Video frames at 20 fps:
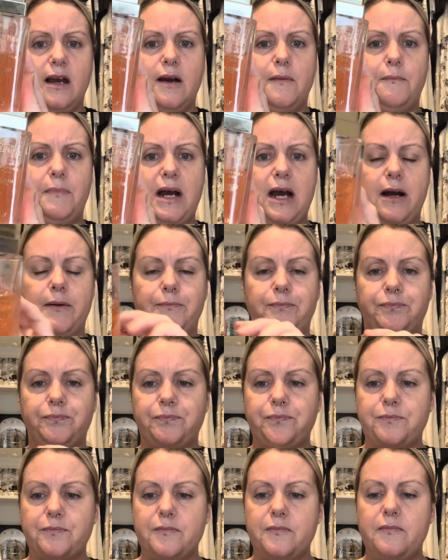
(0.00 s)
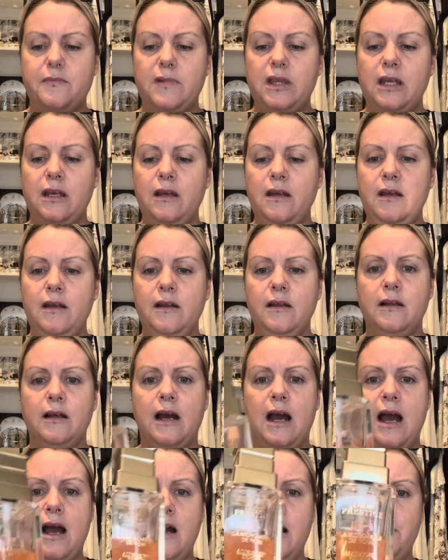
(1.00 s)
but
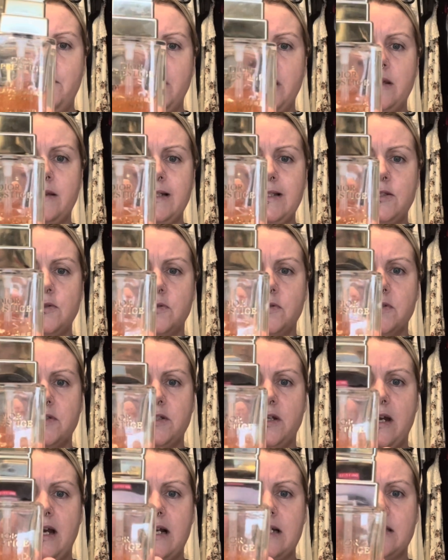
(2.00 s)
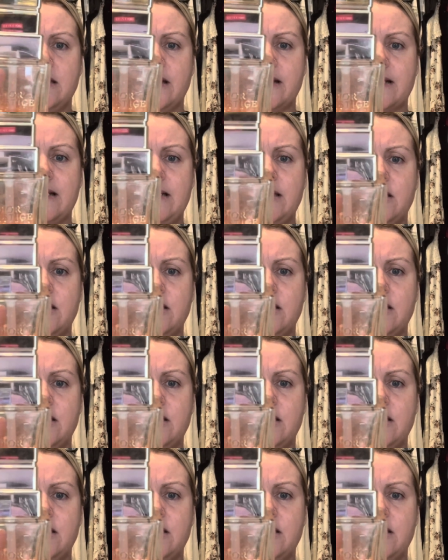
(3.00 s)
this also has like these